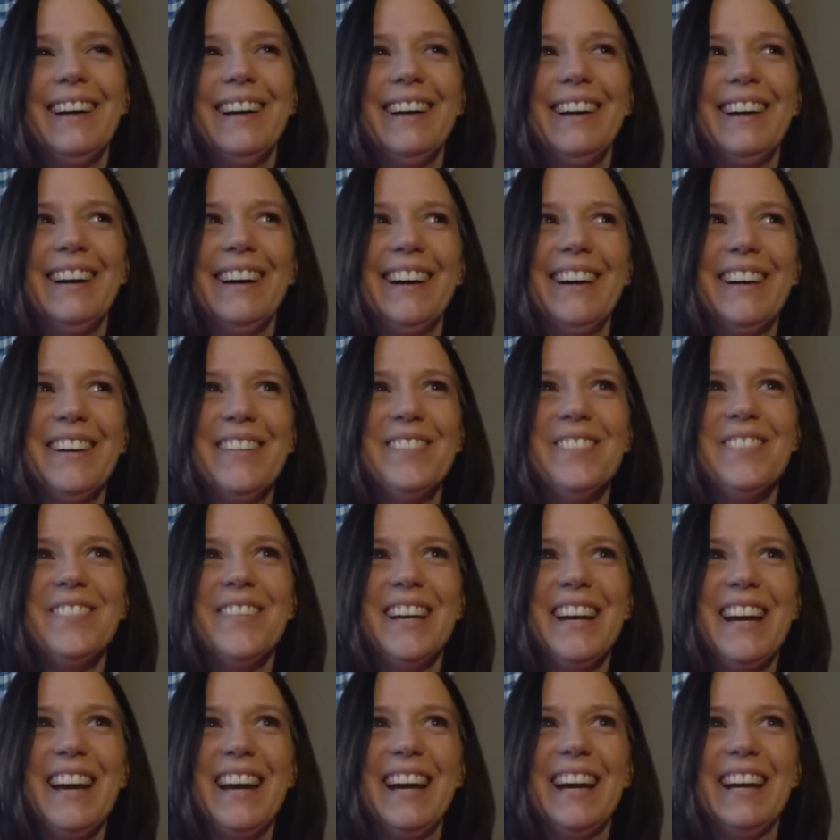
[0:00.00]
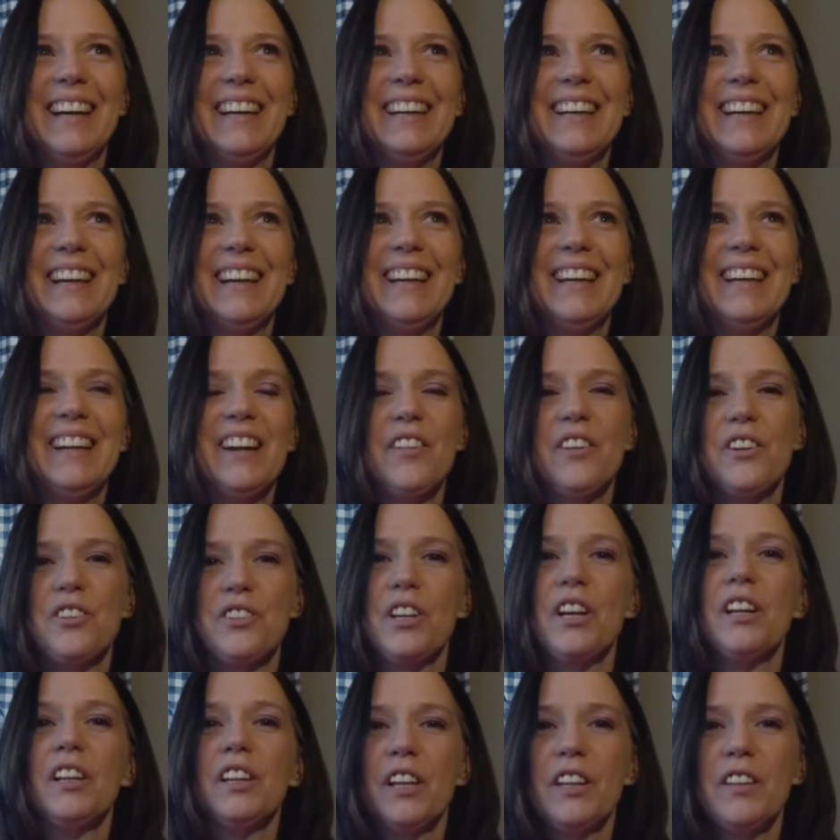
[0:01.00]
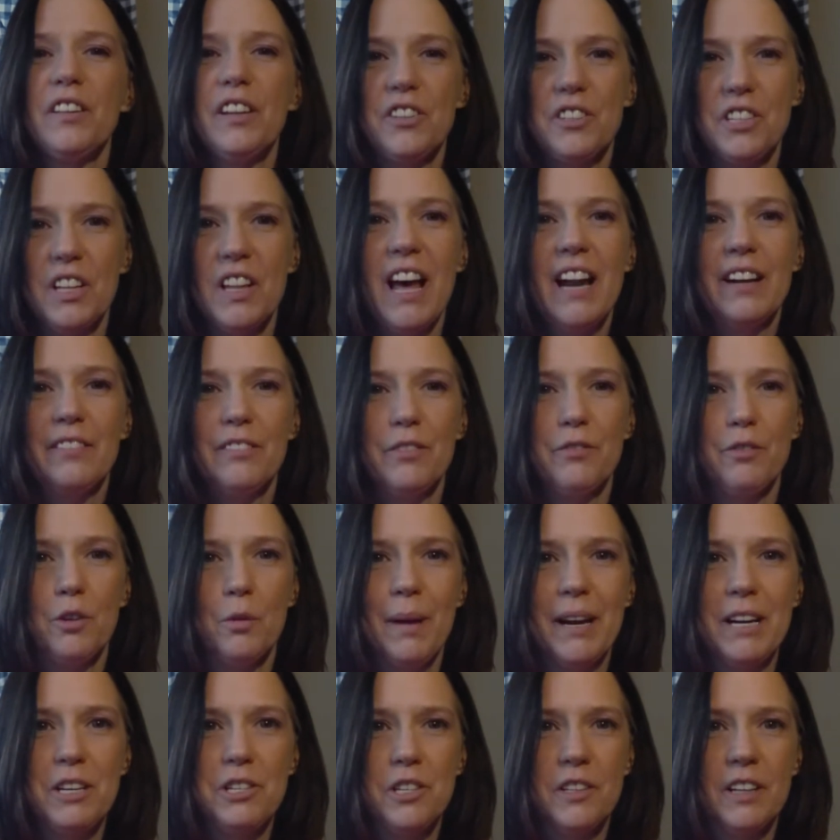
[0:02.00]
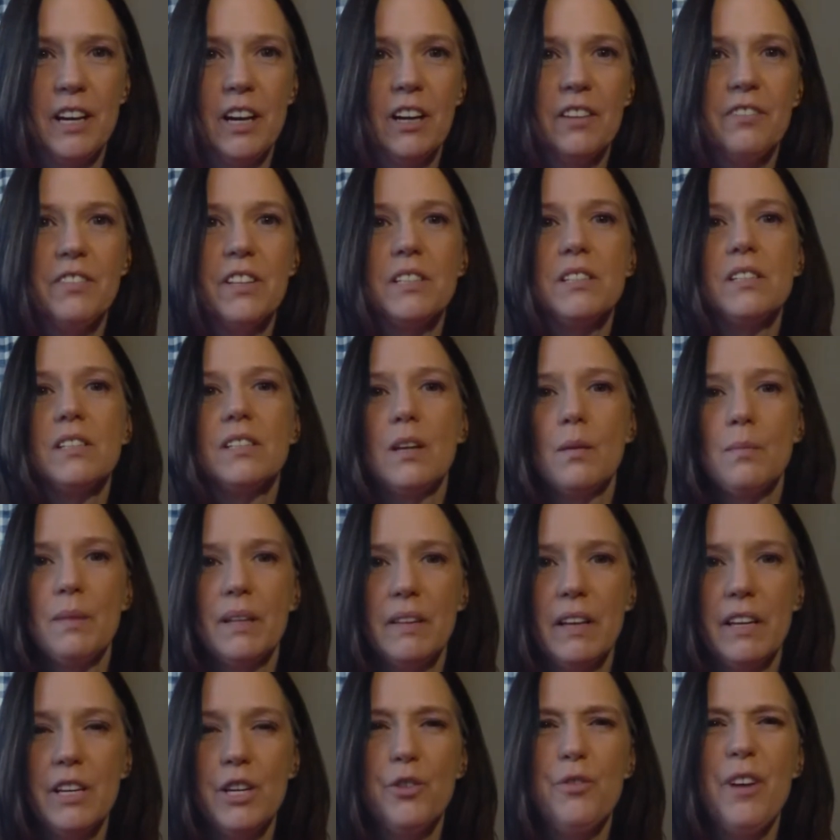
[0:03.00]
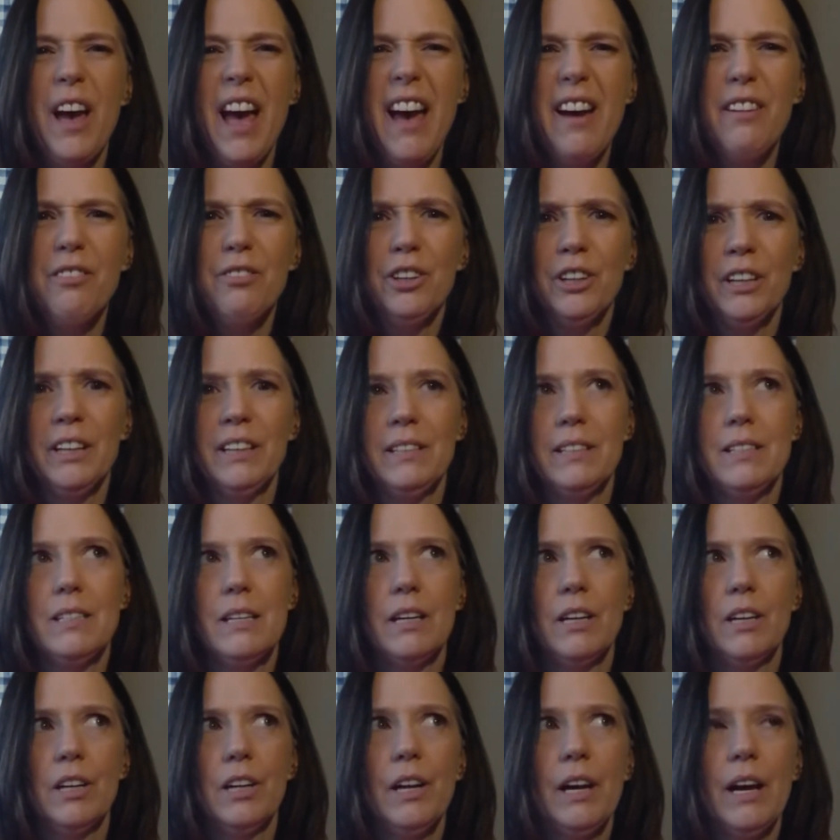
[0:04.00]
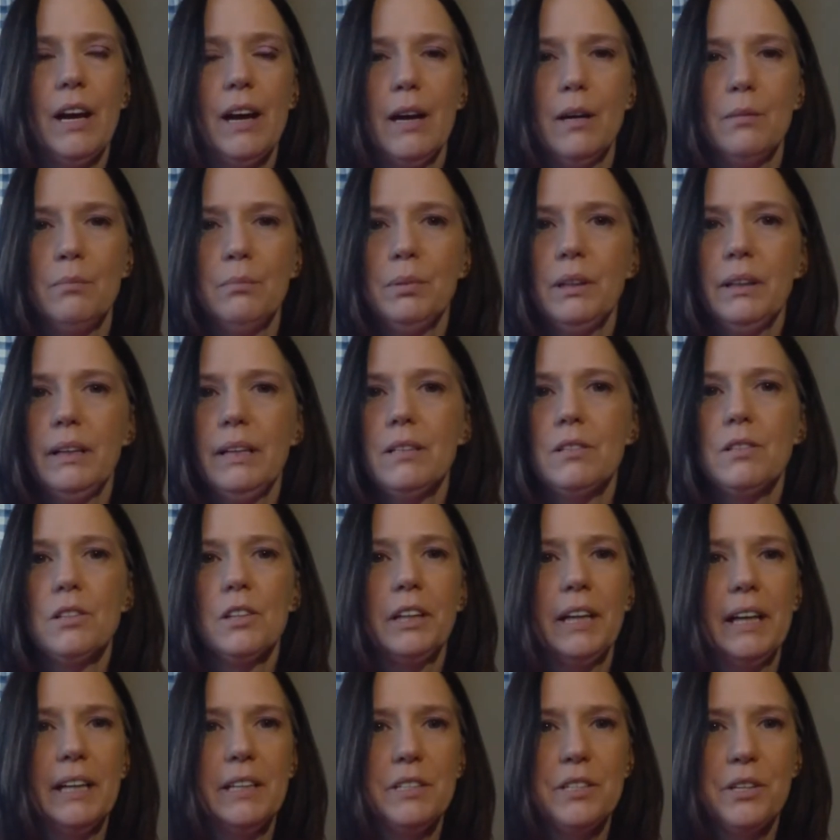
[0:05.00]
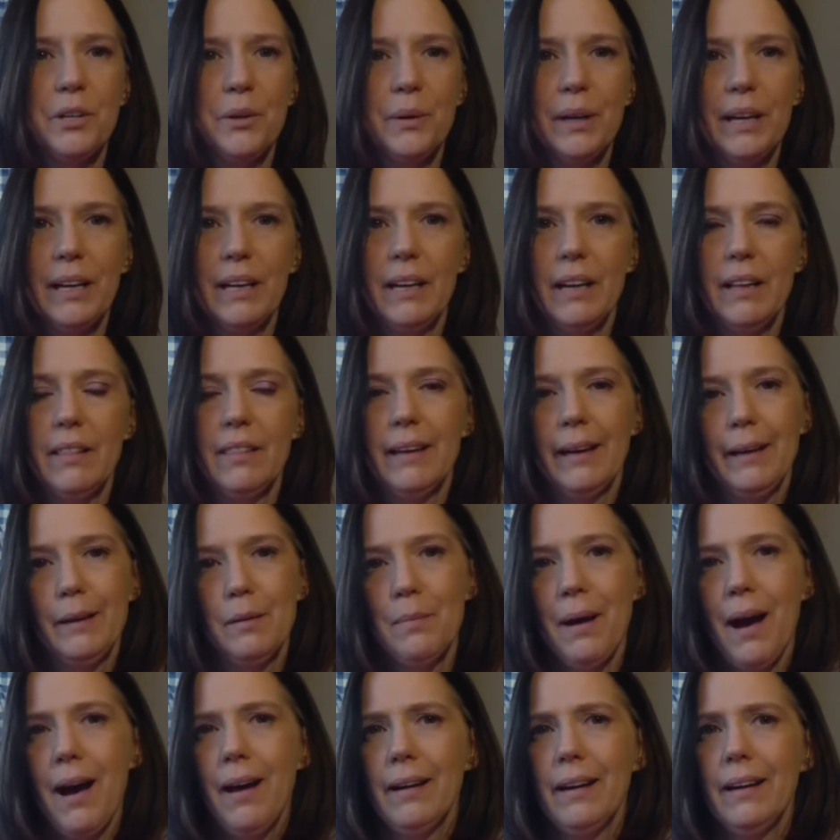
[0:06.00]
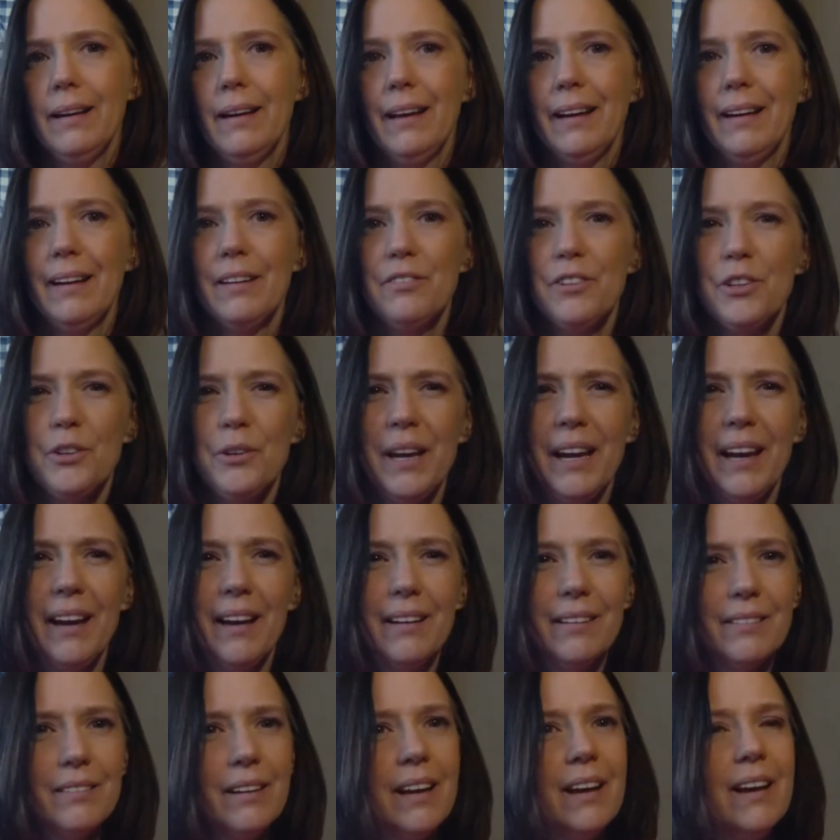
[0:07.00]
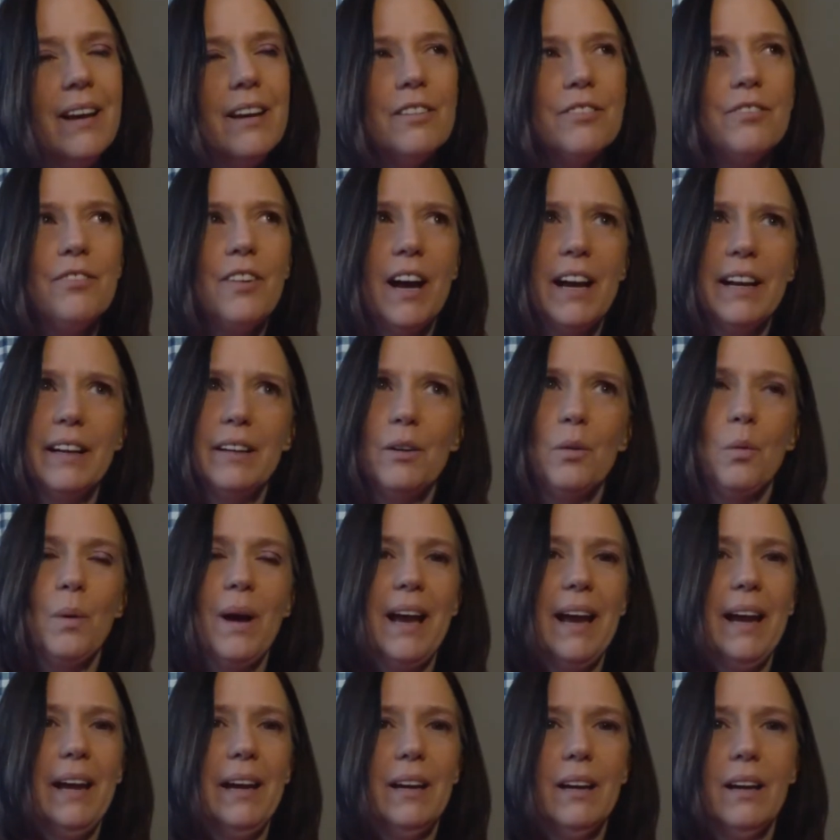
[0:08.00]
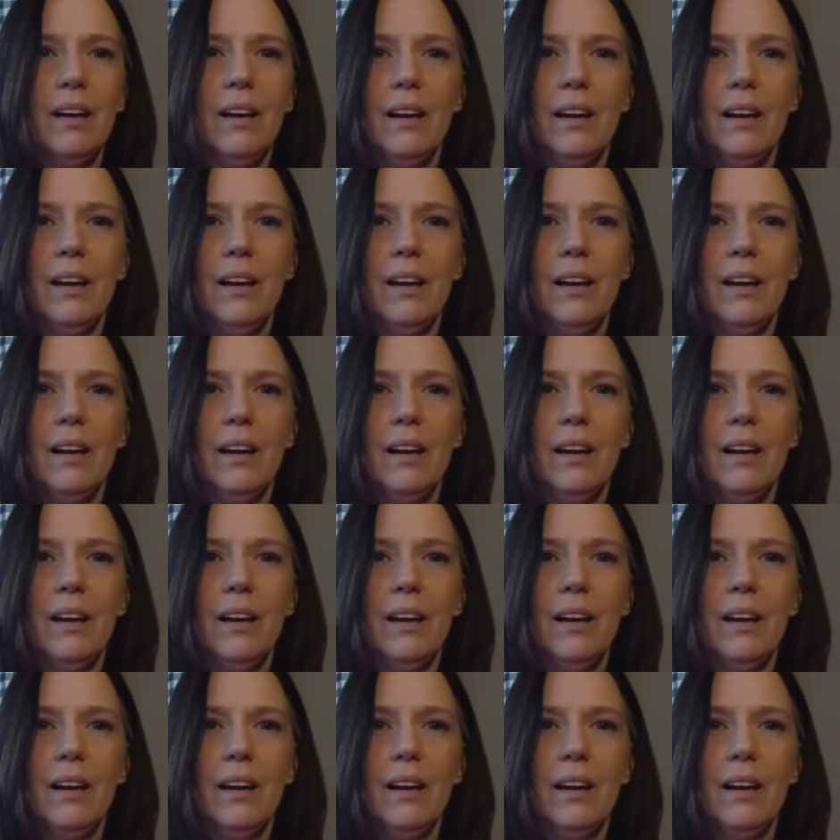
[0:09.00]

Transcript: Um, and you know, there's a, there's a lot of information there. If this is something that you've ever considered, um, please look into it and think about it. And if you can, find a way.